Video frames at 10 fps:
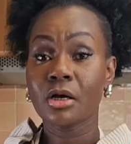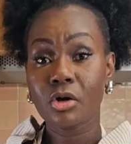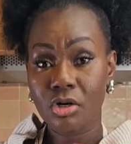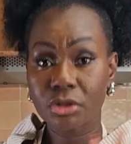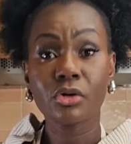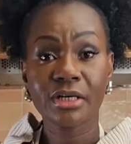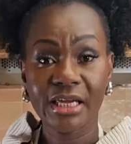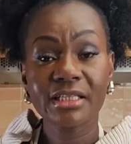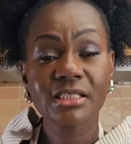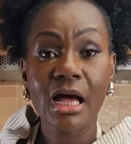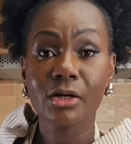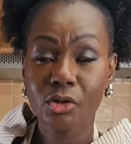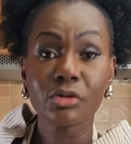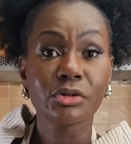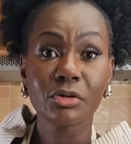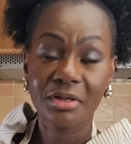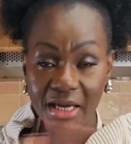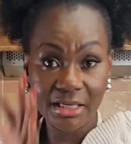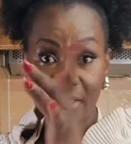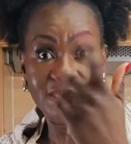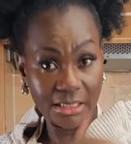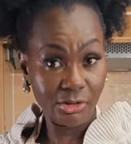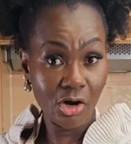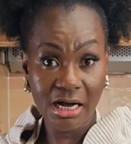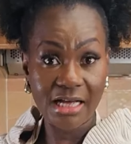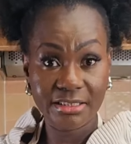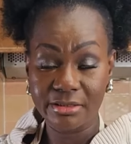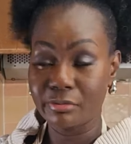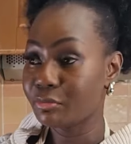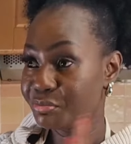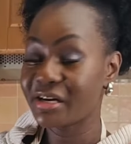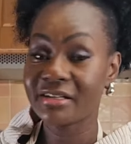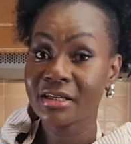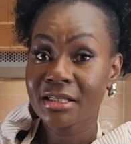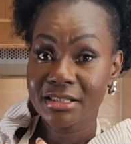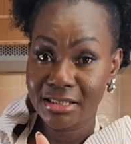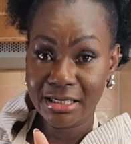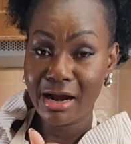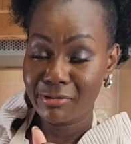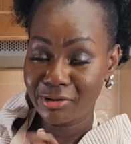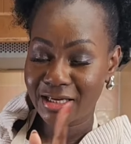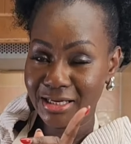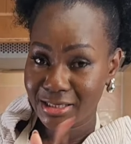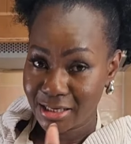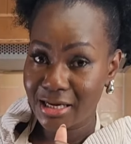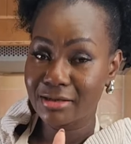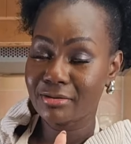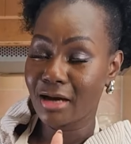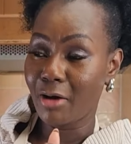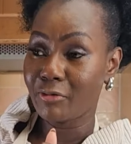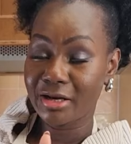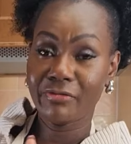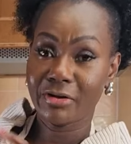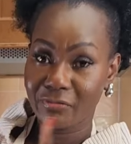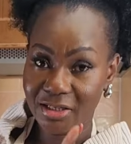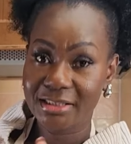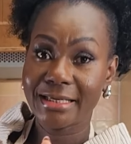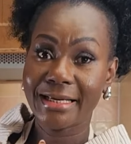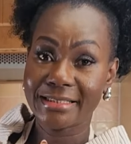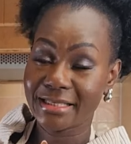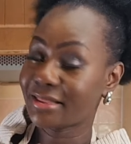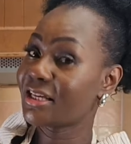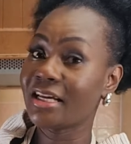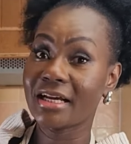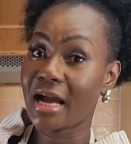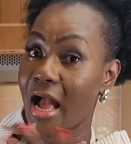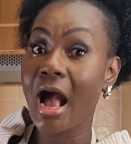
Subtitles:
Costco cakes are good, okay? They are not custom, but their carrot cake and red velvet is a thing.